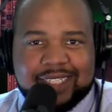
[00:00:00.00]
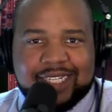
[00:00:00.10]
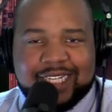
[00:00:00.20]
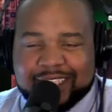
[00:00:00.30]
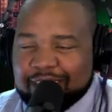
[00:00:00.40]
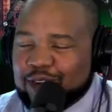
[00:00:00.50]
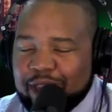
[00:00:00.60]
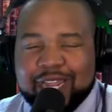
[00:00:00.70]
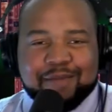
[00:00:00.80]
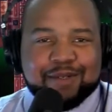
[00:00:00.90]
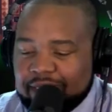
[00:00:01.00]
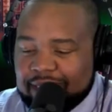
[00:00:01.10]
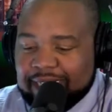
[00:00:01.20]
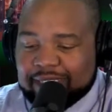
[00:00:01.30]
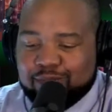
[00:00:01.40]
It's incredible.
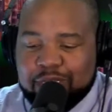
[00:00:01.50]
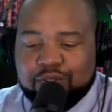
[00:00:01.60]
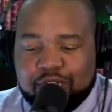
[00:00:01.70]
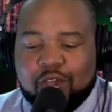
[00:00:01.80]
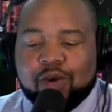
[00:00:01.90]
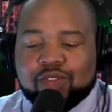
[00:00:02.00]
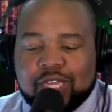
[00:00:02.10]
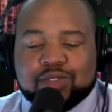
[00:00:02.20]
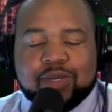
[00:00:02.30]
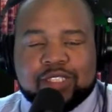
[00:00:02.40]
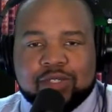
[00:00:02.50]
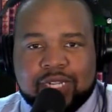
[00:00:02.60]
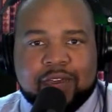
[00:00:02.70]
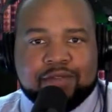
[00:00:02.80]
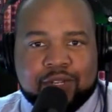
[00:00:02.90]
That's when you know that's what you
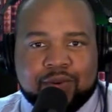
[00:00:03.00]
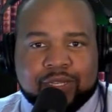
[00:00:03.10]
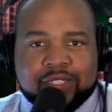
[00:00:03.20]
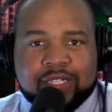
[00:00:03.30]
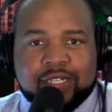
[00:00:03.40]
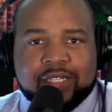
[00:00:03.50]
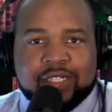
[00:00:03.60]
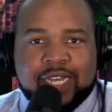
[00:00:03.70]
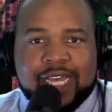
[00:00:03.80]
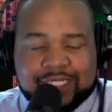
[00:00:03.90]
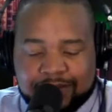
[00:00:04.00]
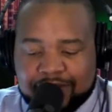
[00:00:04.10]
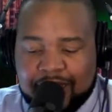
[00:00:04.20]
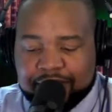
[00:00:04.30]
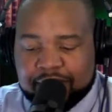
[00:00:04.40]
love doing. And
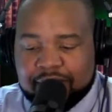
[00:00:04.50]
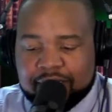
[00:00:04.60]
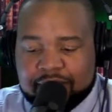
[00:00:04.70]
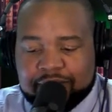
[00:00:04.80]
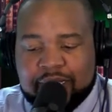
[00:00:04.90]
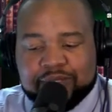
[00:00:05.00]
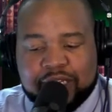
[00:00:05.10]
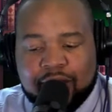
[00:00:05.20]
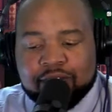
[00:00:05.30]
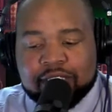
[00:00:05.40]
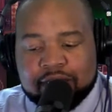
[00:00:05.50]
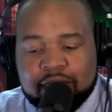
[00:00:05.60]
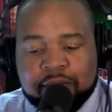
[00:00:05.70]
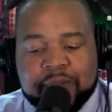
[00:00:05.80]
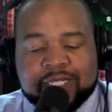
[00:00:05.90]
sometimes the loss is
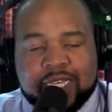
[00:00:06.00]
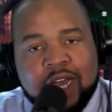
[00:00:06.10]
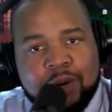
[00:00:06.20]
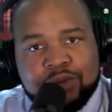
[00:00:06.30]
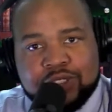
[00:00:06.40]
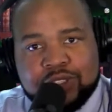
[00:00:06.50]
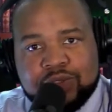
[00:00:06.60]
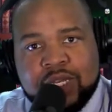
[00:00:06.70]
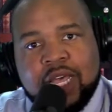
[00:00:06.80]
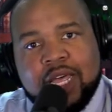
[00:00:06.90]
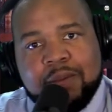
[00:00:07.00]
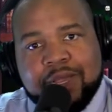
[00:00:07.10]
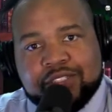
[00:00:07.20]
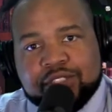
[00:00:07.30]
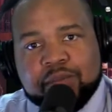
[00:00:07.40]
good because it humbles you and it makes
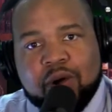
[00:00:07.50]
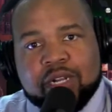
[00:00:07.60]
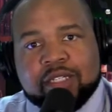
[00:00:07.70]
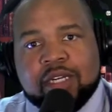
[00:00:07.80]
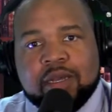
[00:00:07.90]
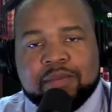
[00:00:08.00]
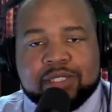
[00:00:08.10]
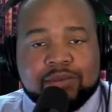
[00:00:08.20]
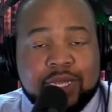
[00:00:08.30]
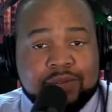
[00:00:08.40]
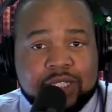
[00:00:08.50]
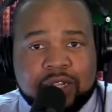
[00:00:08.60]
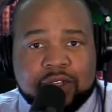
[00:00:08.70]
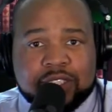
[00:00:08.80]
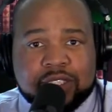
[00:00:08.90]
you smarter. But sometimes the
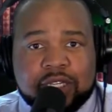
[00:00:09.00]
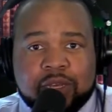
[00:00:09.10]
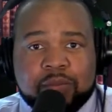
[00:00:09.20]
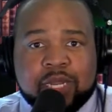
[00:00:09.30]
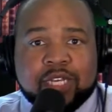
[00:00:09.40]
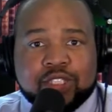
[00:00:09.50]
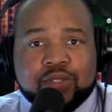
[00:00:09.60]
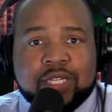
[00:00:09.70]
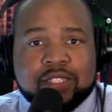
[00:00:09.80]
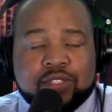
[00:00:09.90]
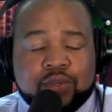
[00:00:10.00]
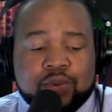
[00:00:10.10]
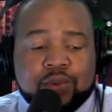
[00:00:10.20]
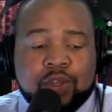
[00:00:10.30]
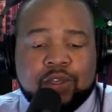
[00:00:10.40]
loss is good because you get to
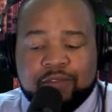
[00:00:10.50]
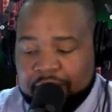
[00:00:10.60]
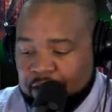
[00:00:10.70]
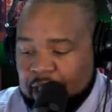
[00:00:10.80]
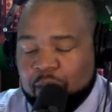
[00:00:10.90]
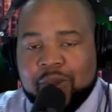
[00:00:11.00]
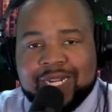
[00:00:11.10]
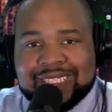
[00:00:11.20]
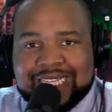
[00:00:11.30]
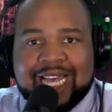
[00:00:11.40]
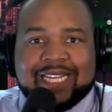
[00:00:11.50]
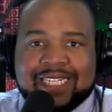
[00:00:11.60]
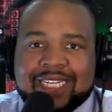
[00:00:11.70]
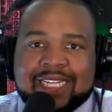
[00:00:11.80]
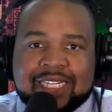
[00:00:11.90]
figure out what exactly
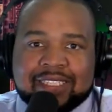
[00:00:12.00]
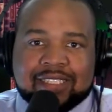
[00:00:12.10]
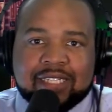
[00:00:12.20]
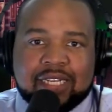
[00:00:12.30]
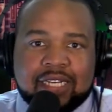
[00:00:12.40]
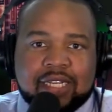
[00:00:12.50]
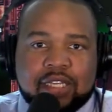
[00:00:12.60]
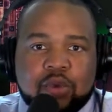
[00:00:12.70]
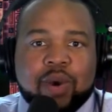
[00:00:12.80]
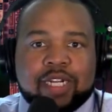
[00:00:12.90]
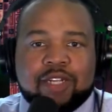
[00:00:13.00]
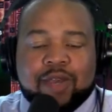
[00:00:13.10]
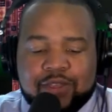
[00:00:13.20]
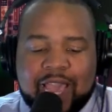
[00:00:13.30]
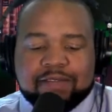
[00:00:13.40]
it is you want to do. And
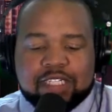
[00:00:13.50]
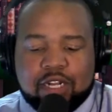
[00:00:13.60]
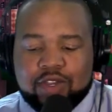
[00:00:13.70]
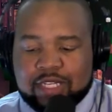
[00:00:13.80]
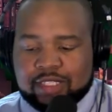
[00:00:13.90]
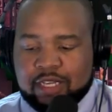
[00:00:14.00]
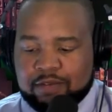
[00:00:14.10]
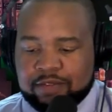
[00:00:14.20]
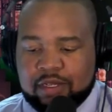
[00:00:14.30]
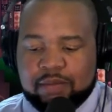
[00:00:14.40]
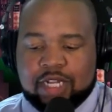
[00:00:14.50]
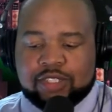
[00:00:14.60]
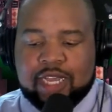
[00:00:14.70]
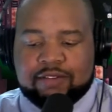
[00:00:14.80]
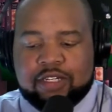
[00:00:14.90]
you have to know yourself because you
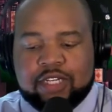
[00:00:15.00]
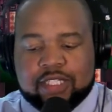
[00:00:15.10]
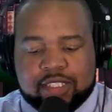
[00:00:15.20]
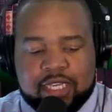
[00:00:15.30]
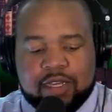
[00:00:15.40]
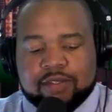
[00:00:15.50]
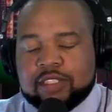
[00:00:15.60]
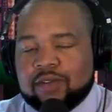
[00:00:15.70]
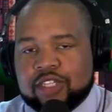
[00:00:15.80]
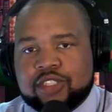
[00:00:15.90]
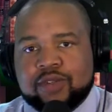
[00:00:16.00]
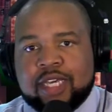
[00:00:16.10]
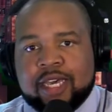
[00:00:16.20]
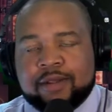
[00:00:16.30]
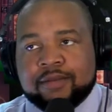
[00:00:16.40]
have to know your skills so that you
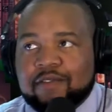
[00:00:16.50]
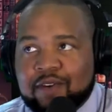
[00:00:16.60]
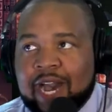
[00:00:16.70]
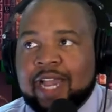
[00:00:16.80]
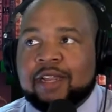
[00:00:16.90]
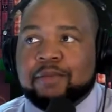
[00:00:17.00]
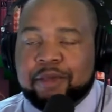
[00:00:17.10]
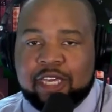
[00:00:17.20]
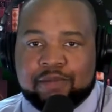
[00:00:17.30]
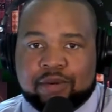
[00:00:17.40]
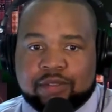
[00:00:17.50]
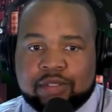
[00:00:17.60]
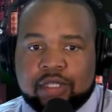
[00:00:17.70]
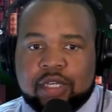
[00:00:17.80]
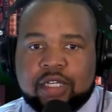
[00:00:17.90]
can find people
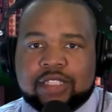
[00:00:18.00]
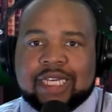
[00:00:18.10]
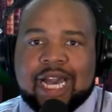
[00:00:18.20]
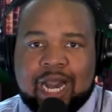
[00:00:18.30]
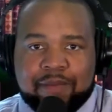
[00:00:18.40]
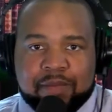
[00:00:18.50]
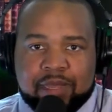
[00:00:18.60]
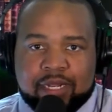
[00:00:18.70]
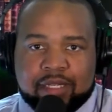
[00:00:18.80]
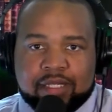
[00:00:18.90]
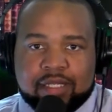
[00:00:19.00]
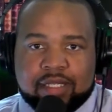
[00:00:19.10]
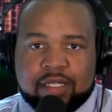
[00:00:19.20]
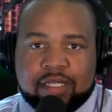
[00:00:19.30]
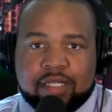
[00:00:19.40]
to complement
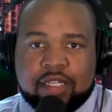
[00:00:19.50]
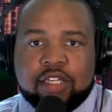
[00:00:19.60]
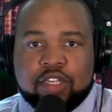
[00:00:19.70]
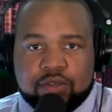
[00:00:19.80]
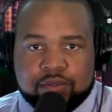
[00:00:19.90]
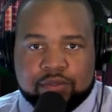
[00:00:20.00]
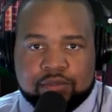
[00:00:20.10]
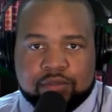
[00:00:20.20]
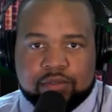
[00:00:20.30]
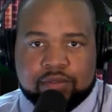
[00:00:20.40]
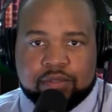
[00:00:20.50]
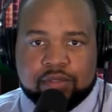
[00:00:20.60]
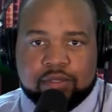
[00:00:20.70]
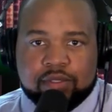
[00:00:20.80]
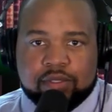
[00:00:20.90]
you.
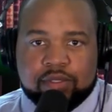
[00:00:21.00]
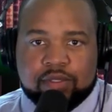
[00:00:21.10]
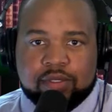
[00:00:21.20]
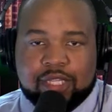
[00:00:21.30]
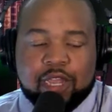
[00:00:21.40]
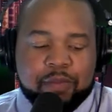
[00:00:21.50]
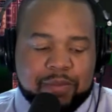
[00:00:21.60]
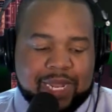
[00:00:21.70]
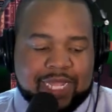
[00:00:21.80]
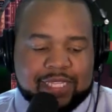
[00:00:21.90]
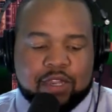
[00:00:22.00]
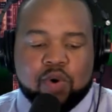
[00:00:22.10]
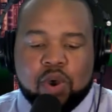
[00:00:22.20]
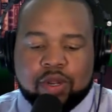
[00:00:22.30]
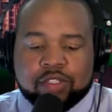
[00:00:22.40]
There are people out there who
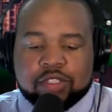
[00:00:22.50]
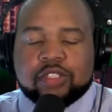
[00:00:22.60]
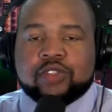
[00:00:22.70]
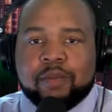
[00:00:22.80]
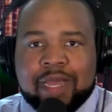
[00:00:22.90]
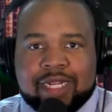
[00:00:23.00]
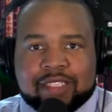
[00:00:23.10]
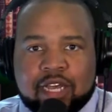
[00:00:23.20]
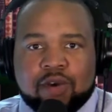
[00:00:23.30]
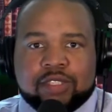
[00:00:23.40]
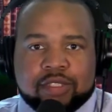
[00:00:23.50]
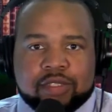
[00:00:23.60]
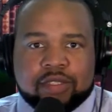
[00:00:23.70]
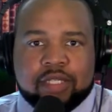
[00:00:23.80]
are tremendous coaches.